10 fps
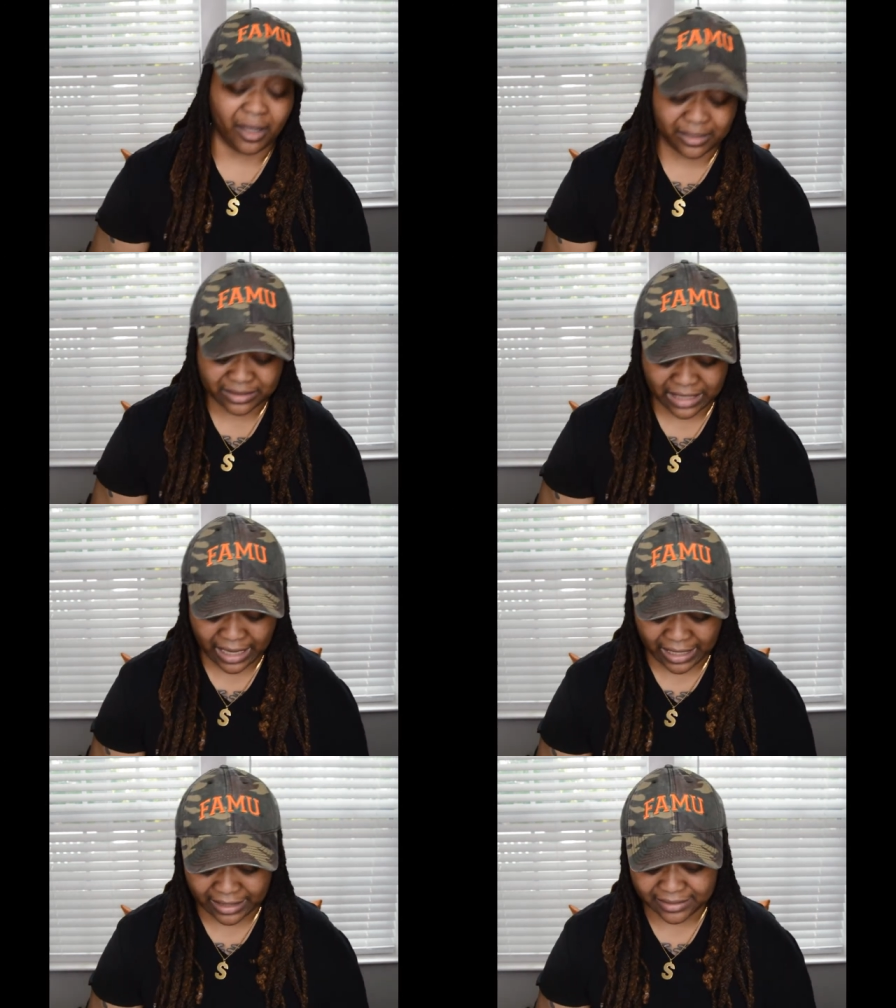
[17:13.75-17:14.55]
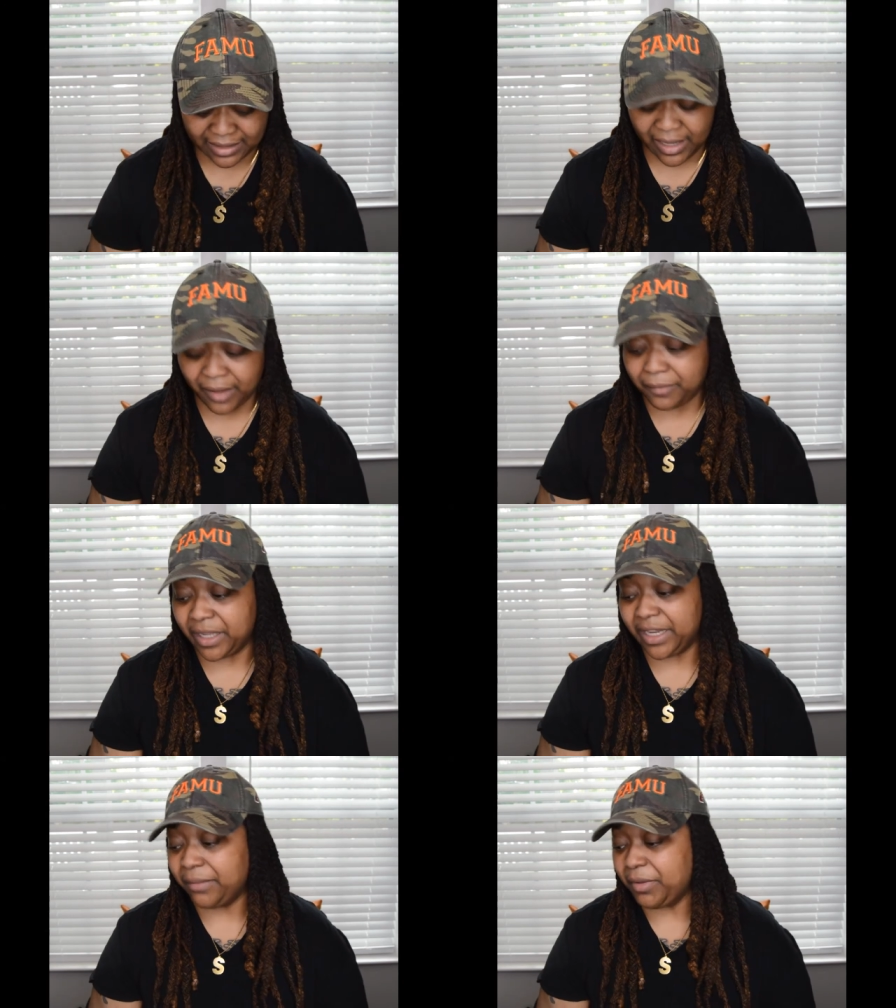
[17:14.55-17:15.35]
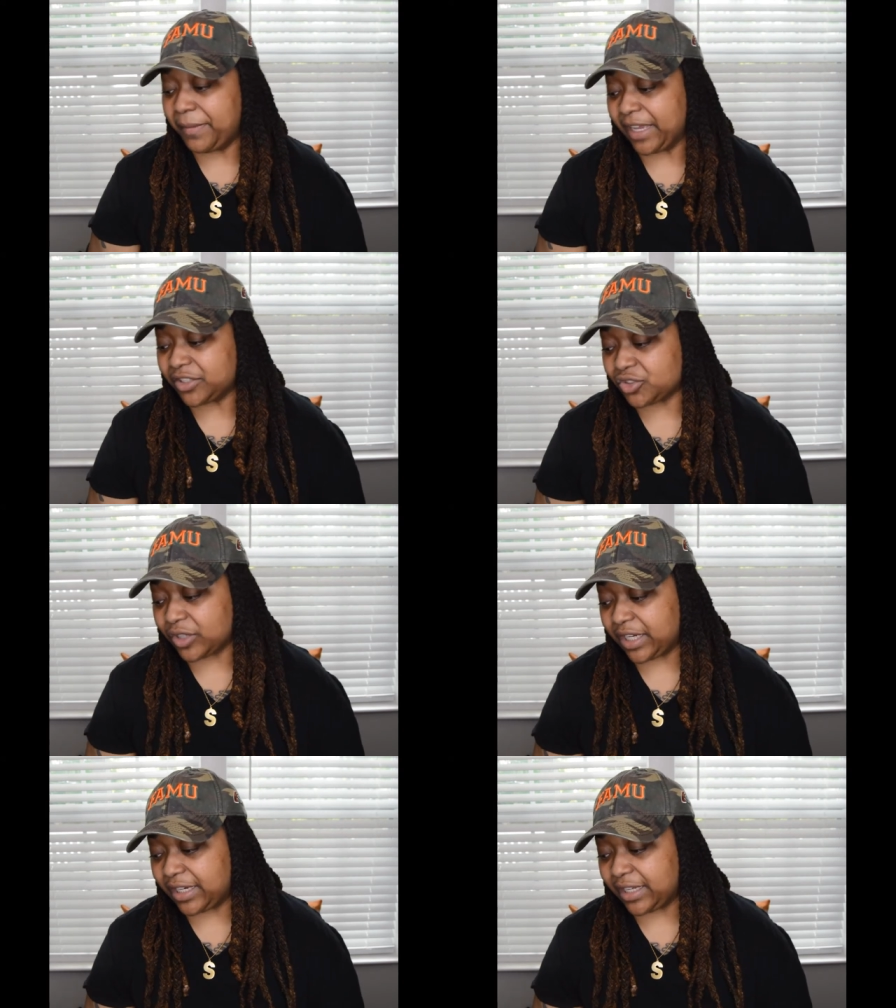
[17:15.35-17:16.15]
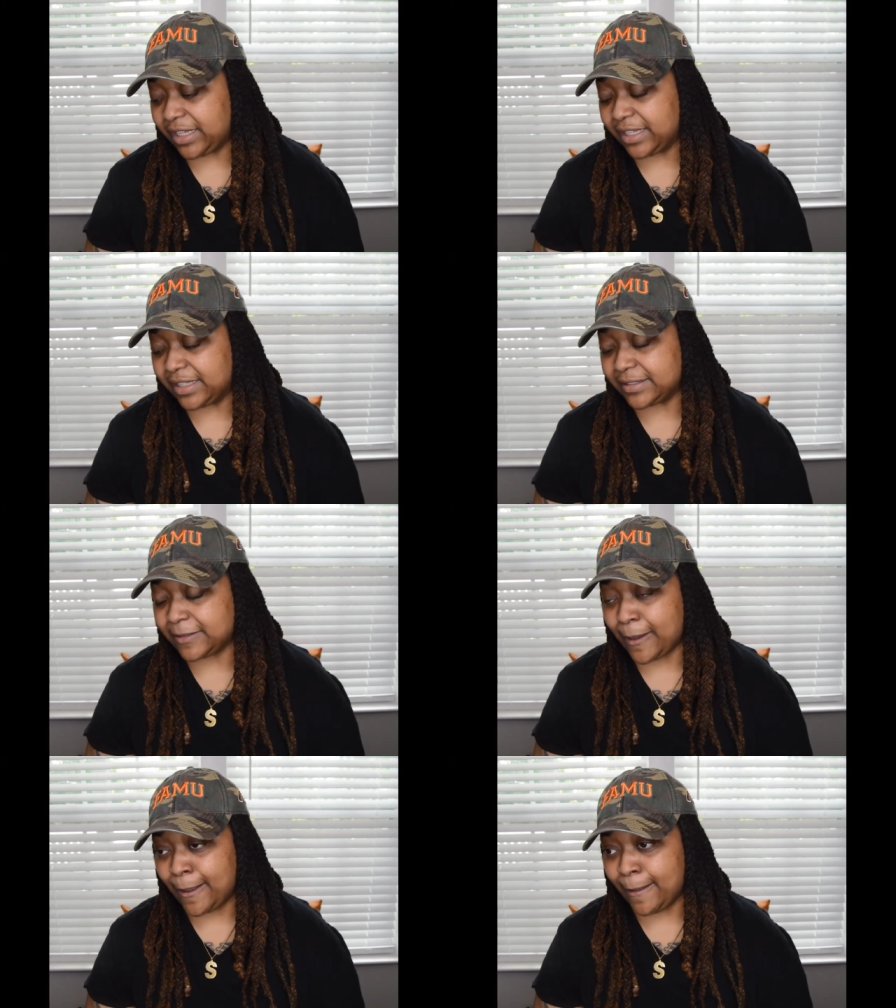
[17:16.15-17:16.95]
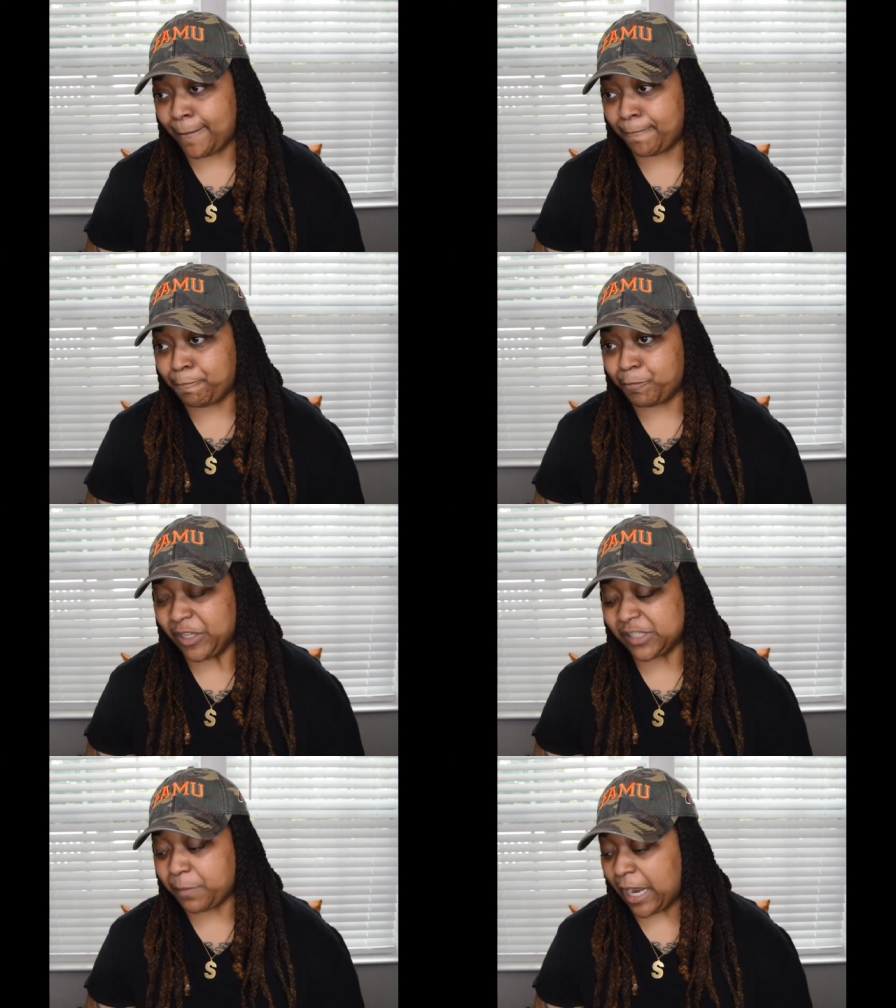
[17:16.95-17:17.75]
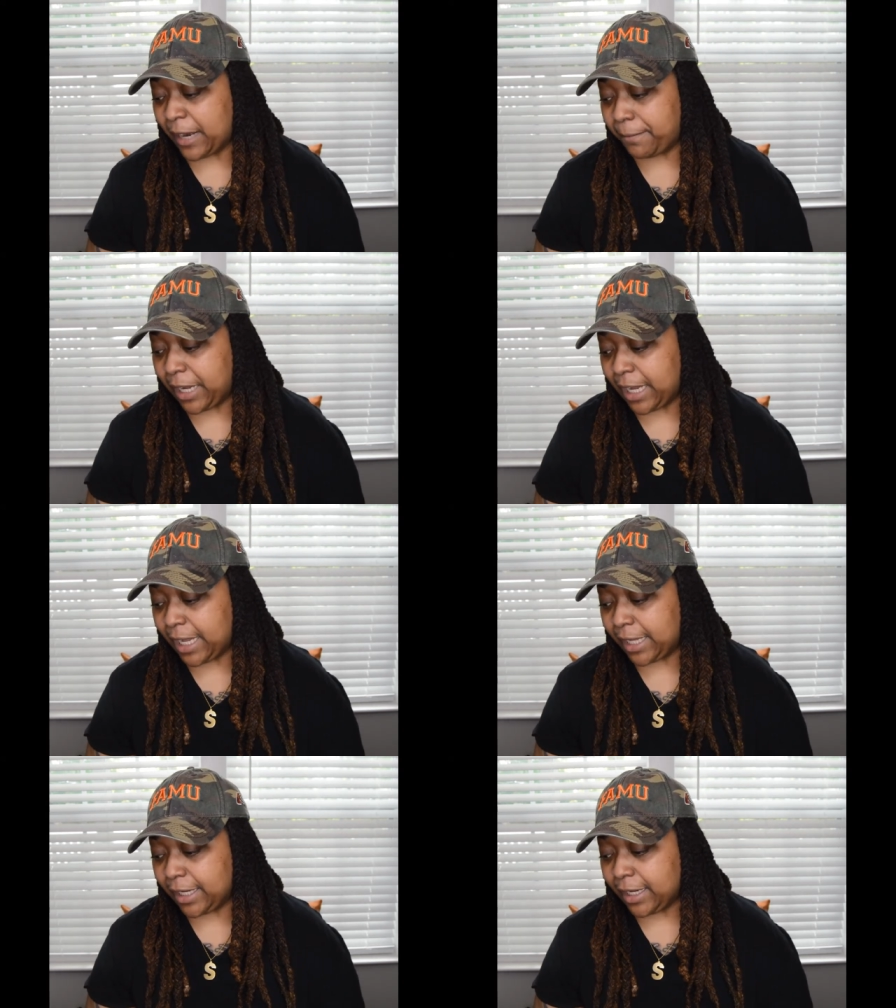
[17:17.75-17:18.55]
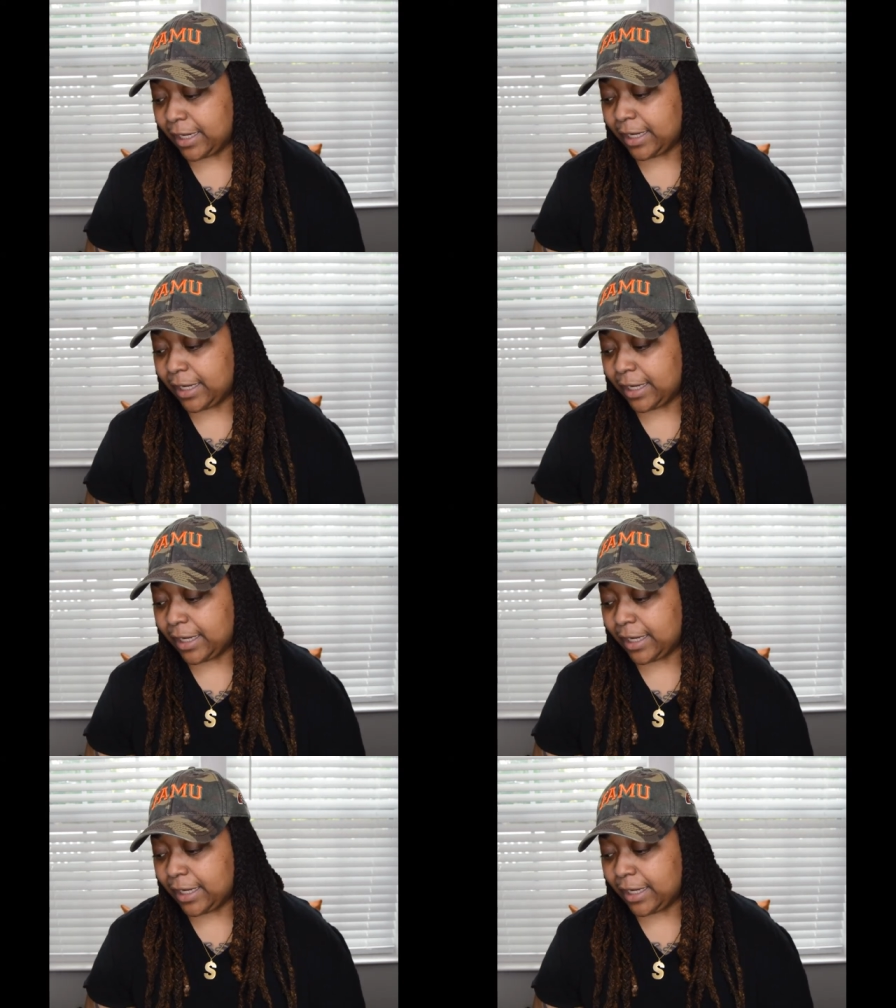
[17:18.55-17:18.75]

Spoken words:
size, but MMX Straight is inspired by